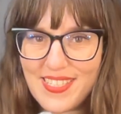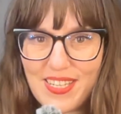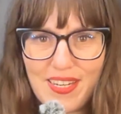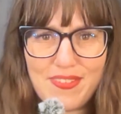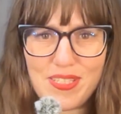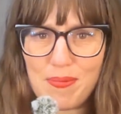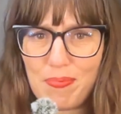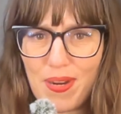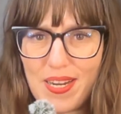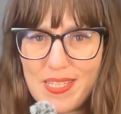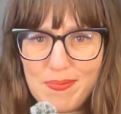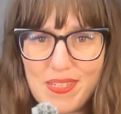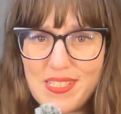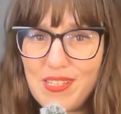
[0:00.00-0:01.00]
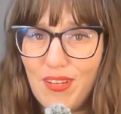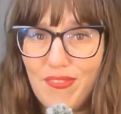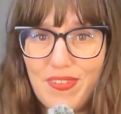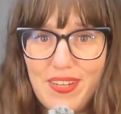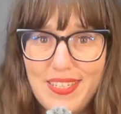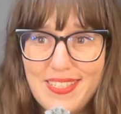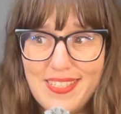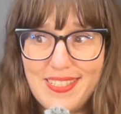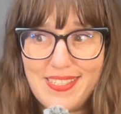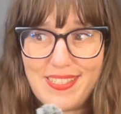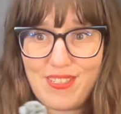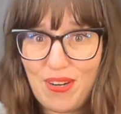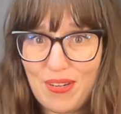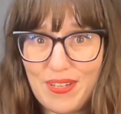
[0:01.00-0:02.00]
kind of surprised myself and I just
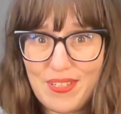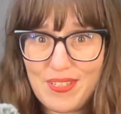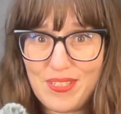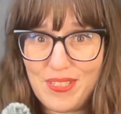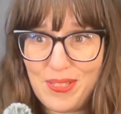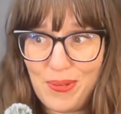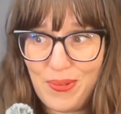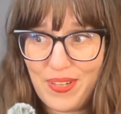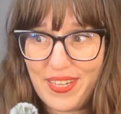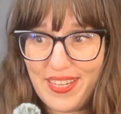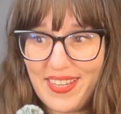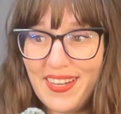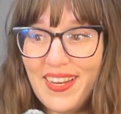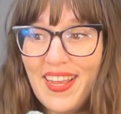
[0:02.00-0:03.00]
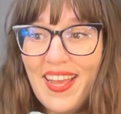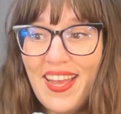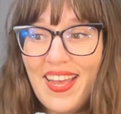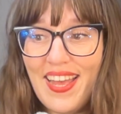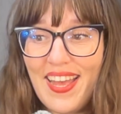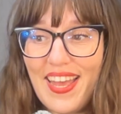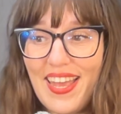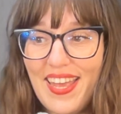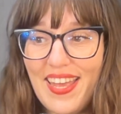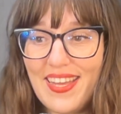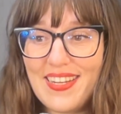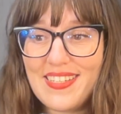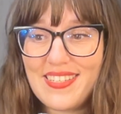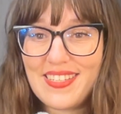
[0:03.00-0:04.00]
started doing it.
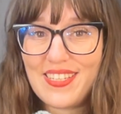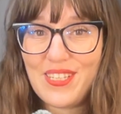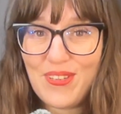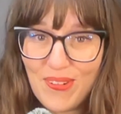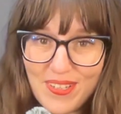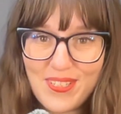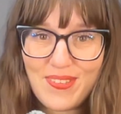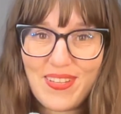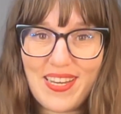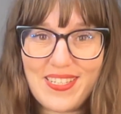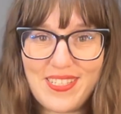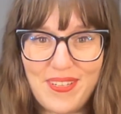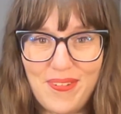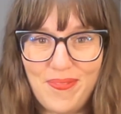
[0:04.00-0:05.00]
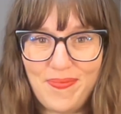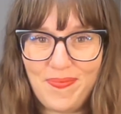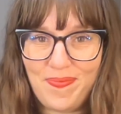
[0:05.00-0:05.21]
And you can do that too.